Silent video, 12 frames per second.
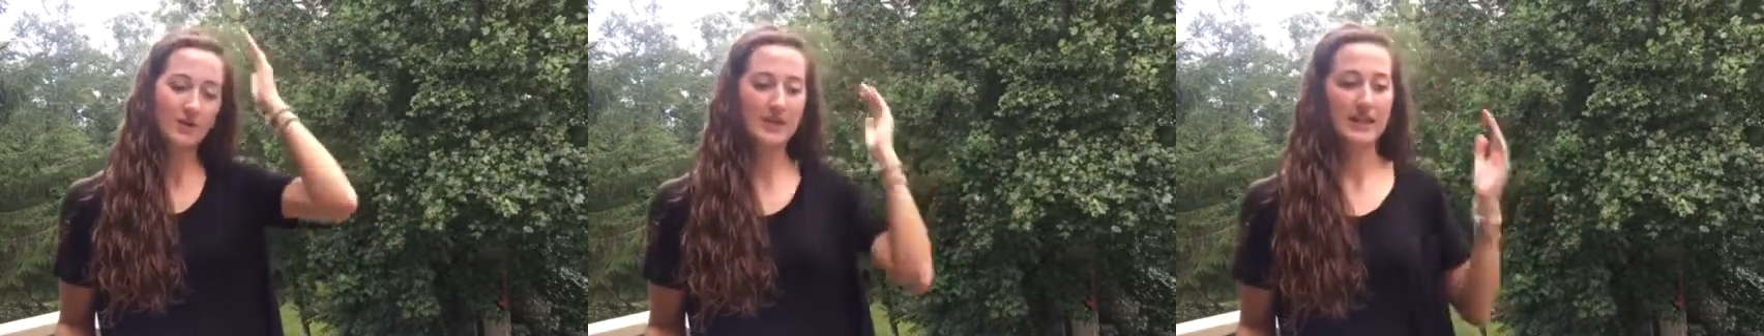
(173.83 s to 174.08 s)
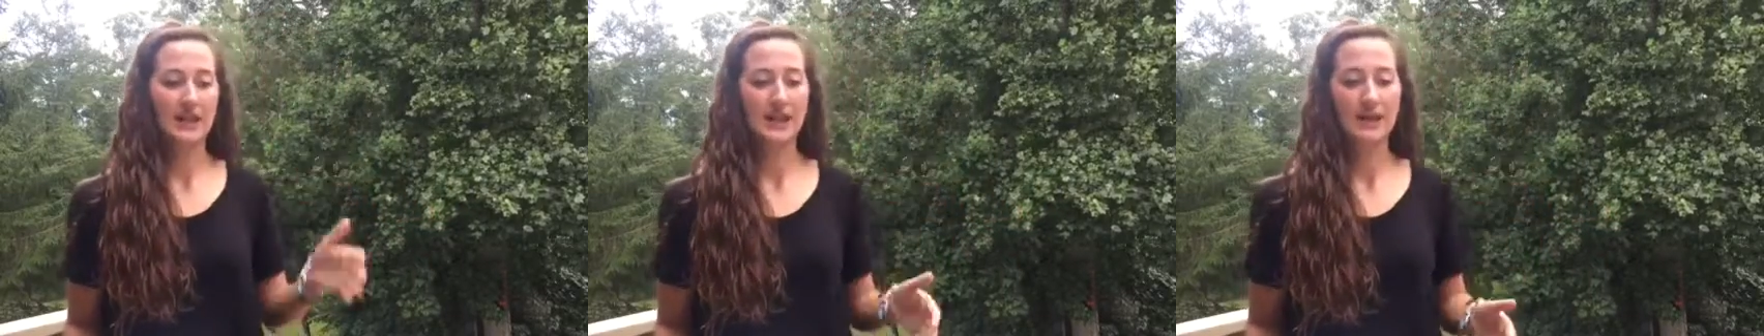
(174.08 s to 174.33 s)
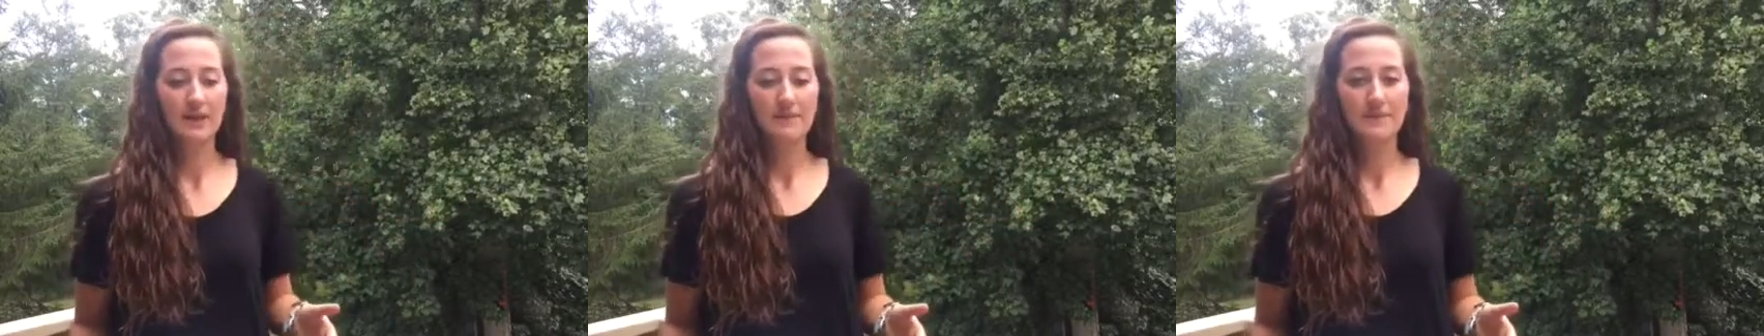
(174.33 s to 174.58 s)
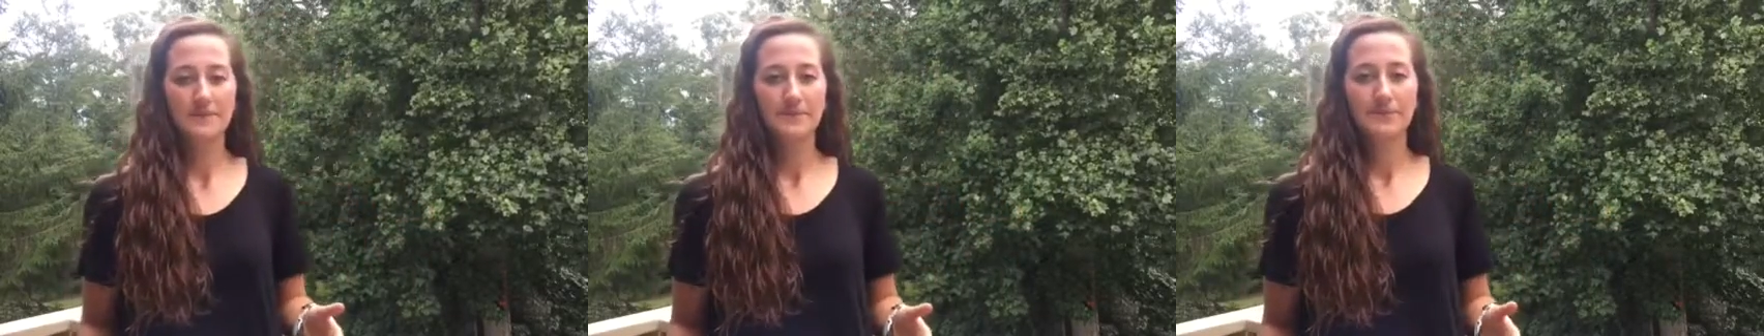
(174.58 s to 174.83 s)
only, like,
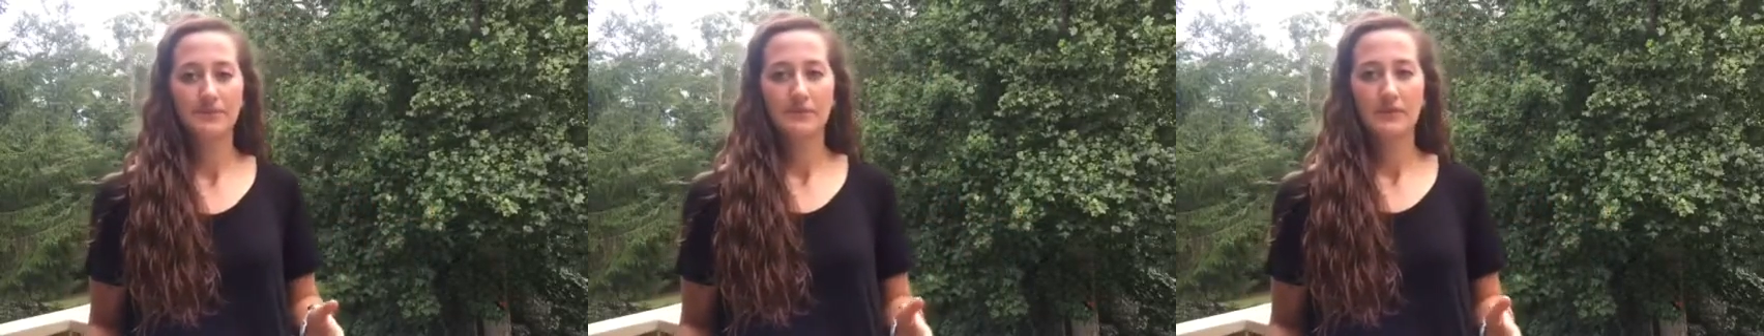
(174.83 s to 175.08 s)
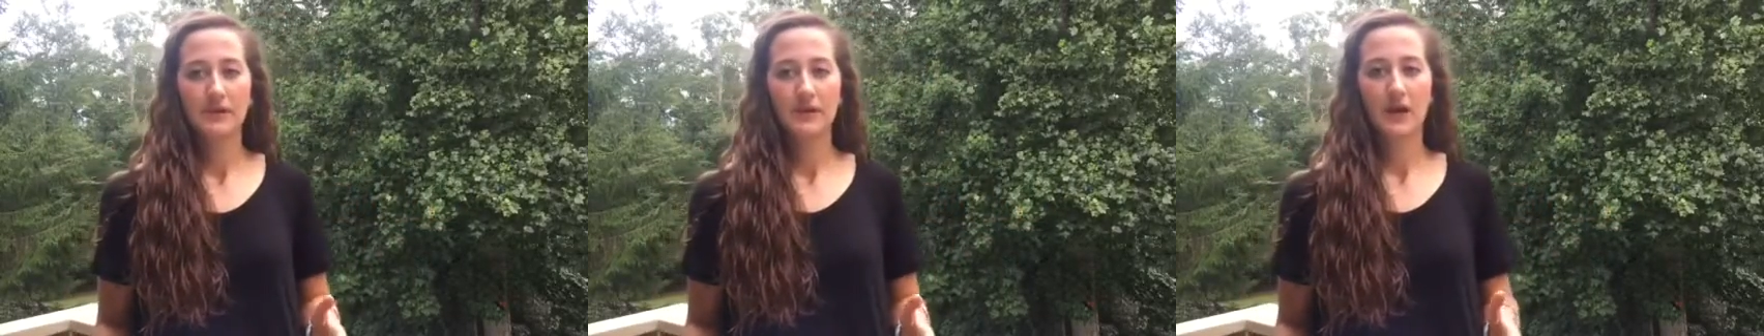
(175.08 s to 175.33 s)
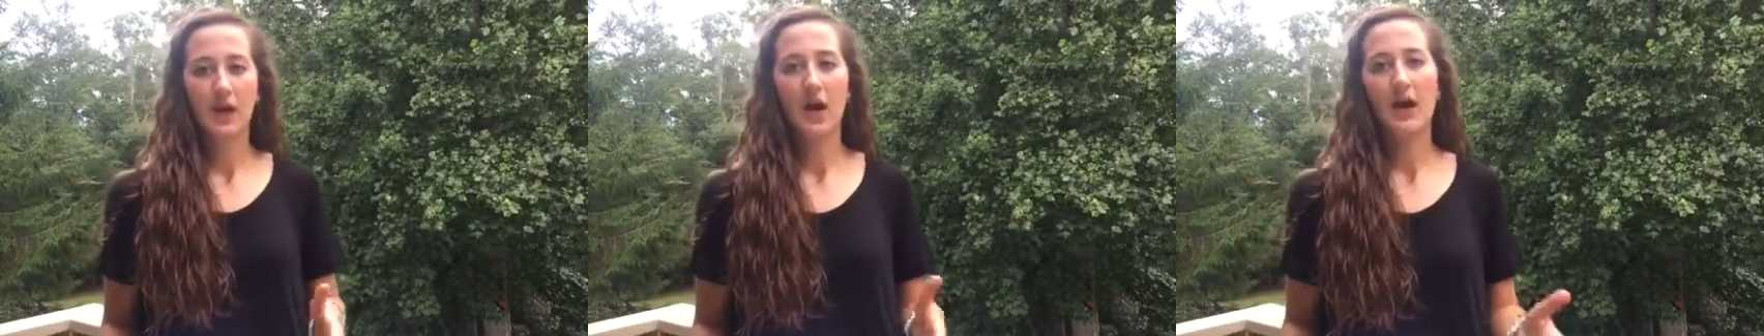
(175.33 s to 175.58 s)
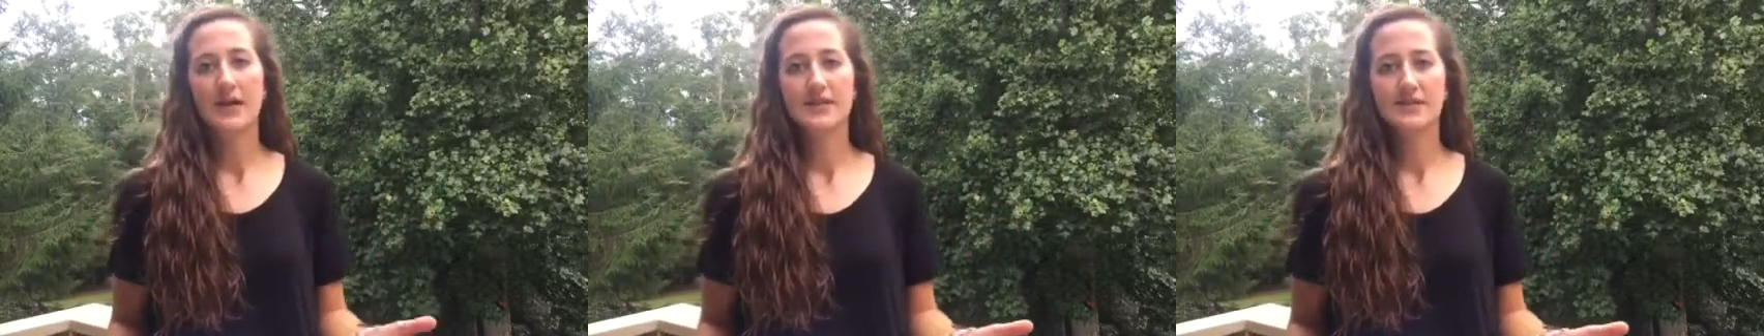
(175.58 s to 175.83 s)

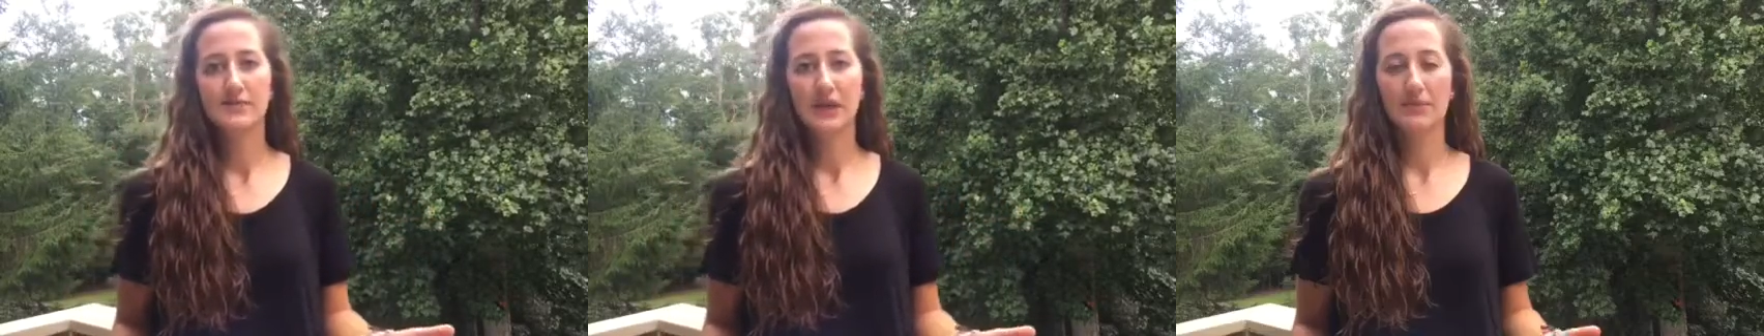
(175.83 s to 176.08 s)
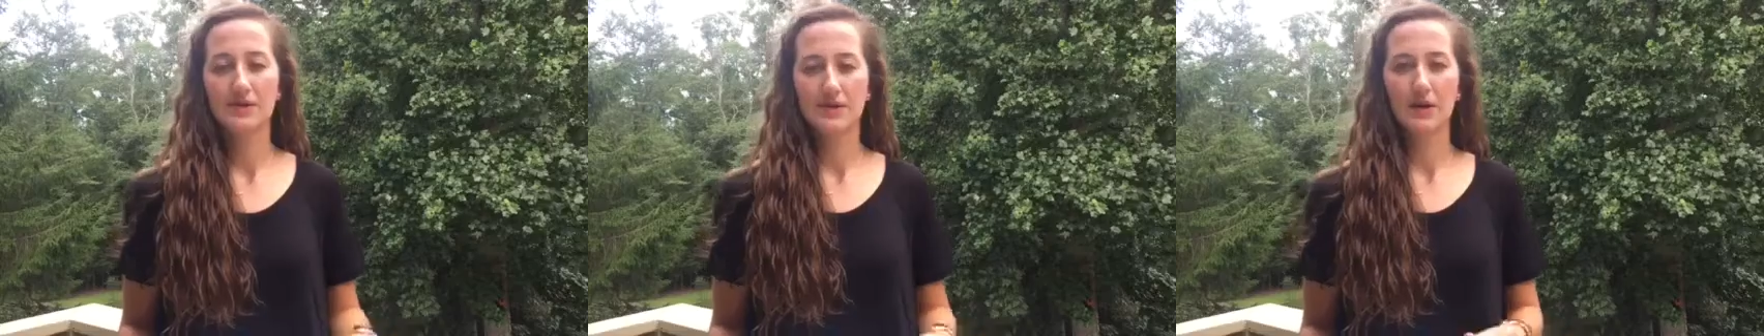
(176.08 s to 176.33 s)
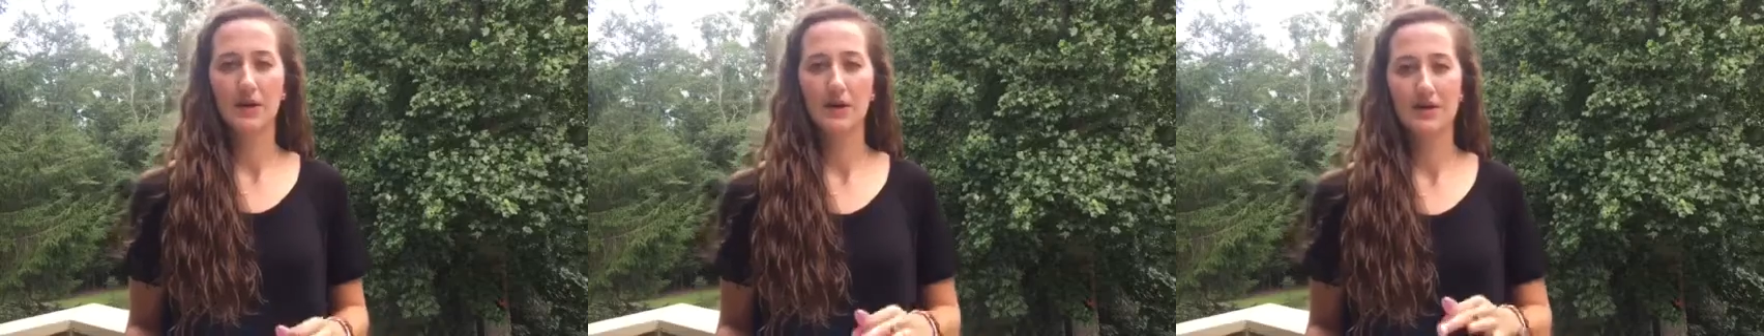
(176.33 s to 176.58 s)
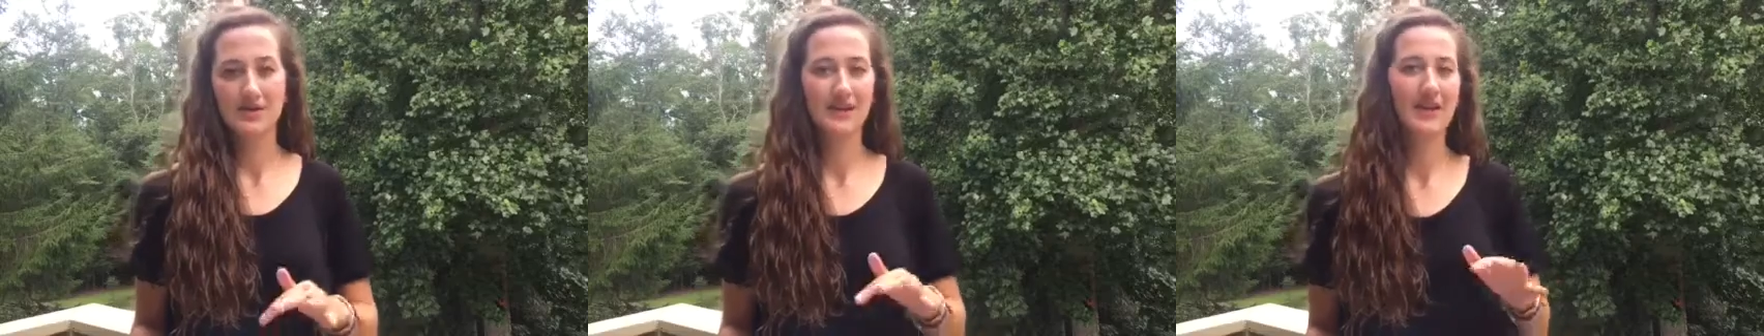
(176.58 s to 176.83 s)
us, but it puts a lot of
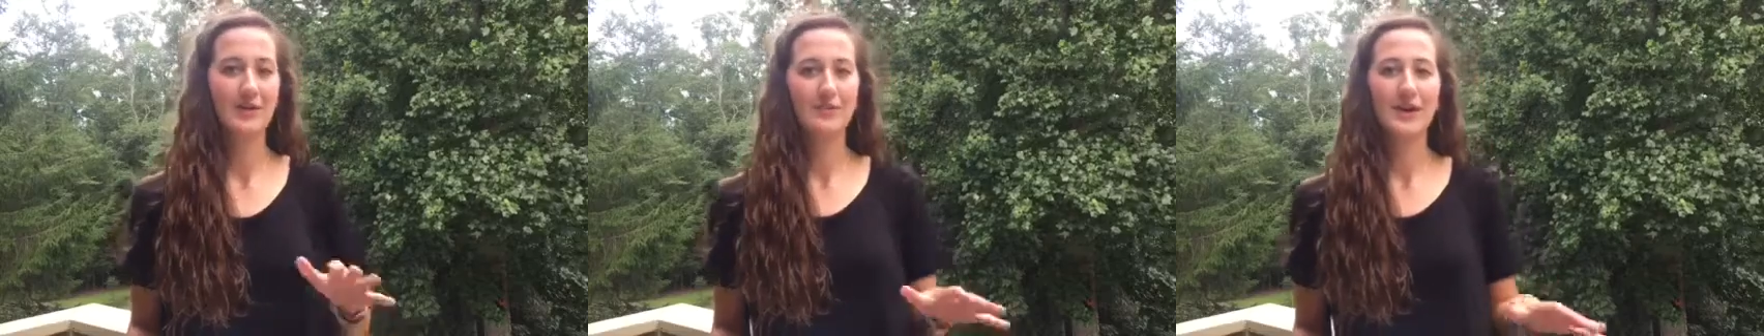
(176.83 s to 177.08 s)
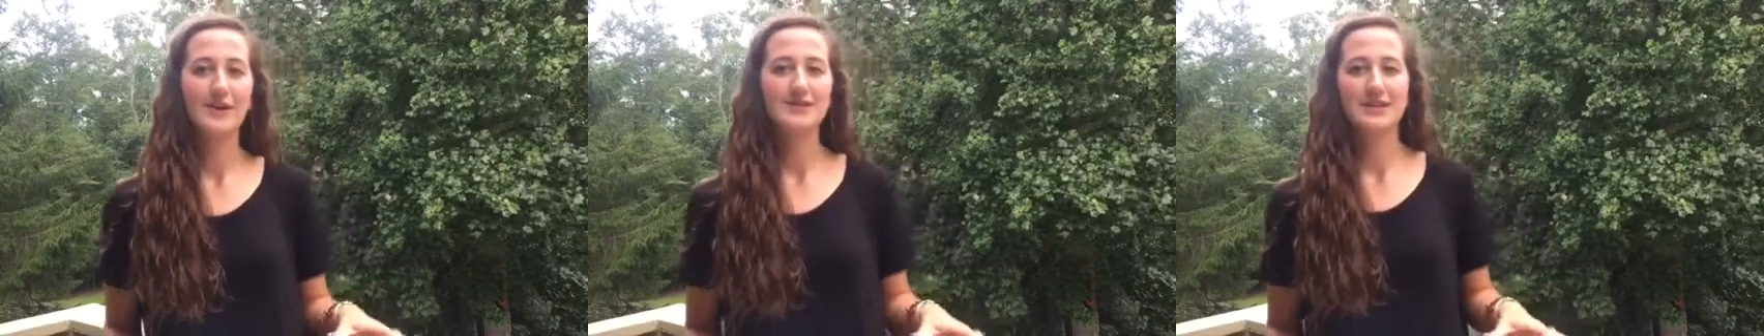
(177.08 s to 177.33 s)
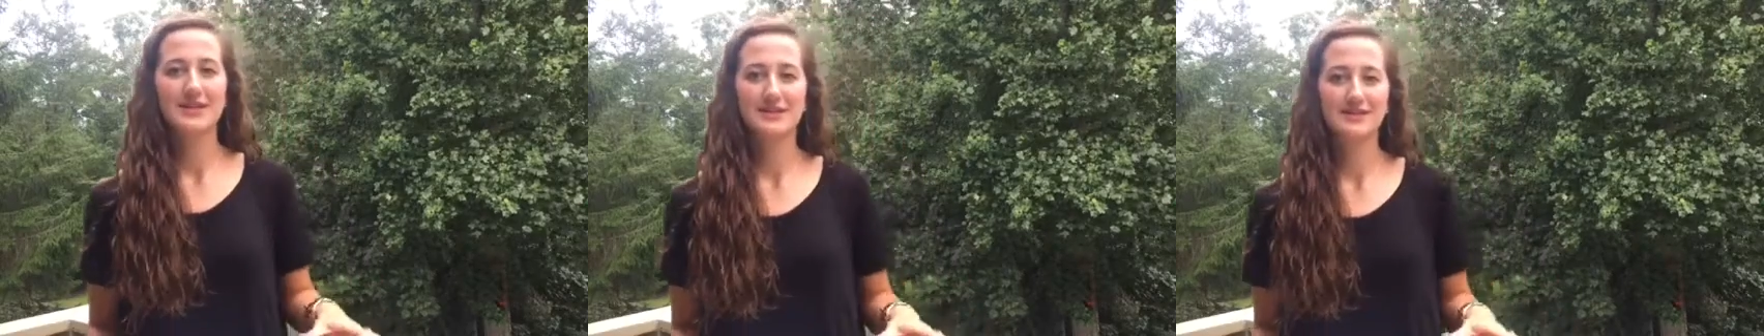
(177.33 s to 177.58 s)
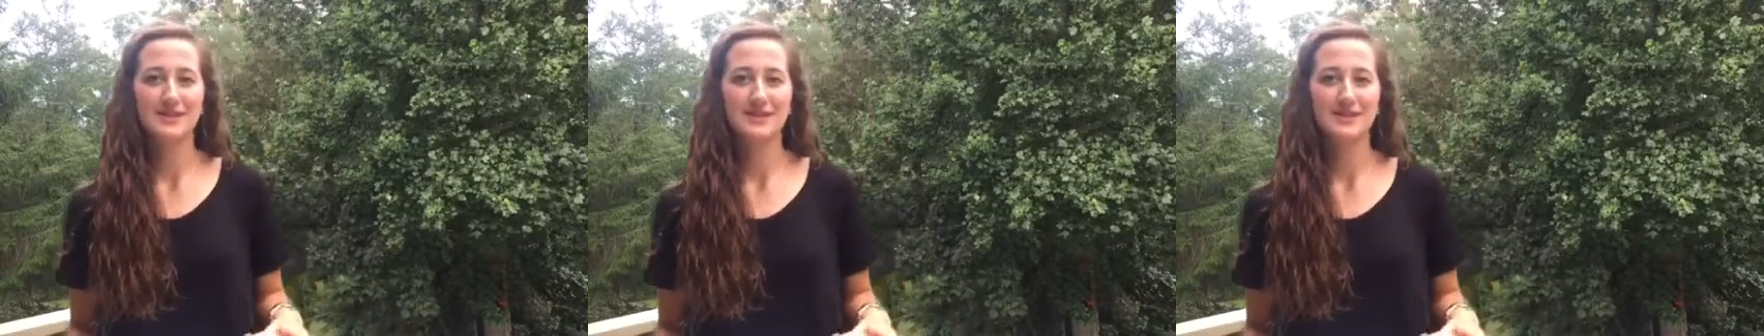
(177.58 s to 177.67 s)
pressure on the other person,